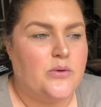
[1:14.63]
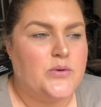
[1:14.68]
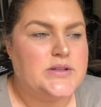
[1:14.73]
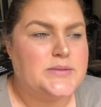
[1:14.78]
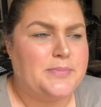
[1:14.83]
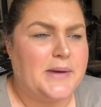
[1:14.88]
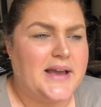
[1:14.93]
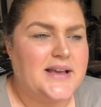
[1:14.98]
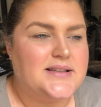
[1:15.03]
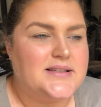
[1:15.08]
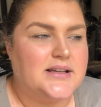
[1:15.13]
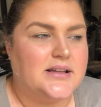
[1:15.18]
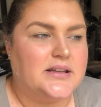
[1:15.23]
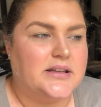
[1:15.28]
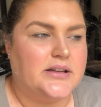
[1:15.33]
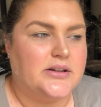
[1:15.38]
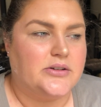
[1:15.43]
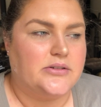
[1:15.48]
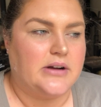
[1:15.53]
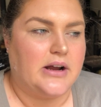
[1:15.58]
It was
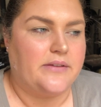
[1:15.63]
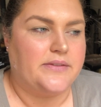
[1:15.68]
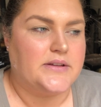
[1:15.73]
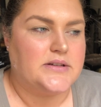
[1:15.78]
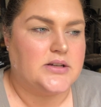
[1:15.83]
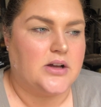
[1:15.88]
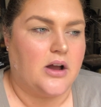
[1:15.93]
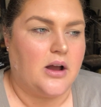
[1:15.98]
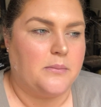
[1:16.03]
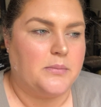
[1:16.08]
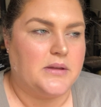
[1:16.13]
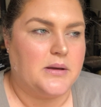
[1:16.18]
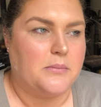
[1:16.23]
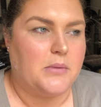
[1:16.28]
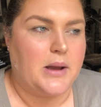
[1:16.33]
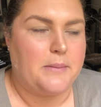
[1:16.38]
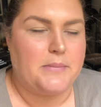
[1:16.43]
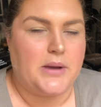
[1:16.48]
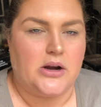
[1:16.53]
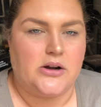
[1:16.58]
basically around the time that
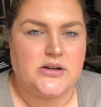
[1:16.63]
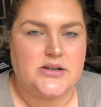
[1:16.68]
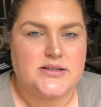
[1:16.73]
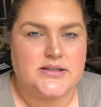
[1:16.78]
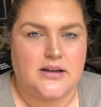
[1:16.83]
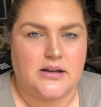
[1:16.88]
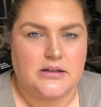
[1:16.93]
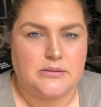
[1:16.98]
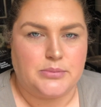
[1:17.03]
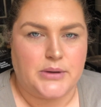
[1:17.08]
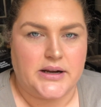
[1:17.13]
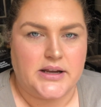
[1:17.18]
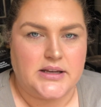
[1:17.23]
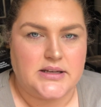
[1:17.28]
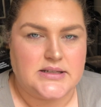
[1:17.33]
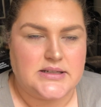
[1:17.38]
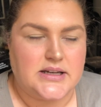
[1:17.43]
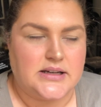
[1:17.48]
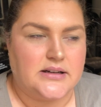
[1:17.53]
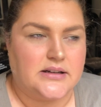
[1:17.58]
my marriage started
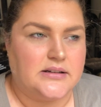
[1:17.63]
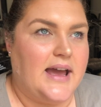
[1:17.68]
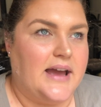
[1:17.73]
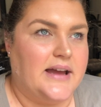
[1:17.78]
breaking down,